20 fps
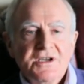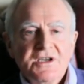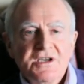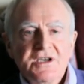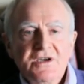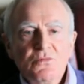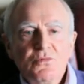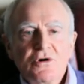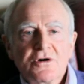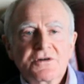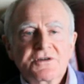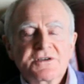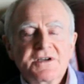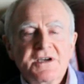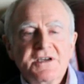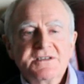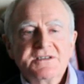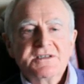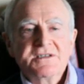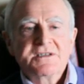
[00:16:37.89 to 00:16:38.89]
he worked
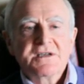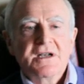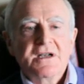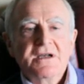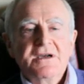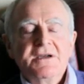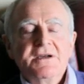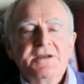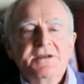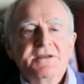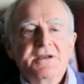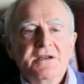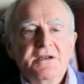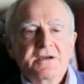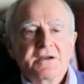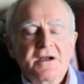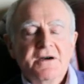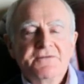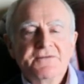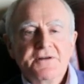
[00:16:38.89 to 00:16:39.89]
as a, tele a
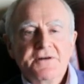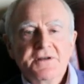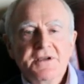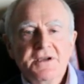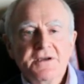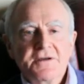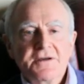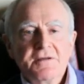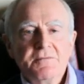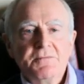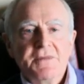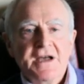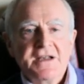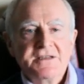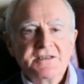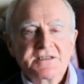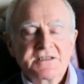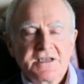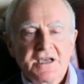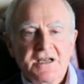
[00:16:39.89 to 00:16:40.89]
telegrapher here in
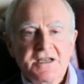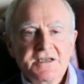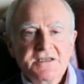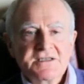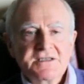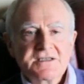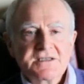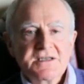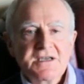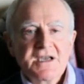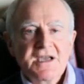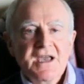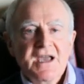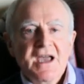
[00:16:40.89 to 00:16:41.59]
Ballinskelligs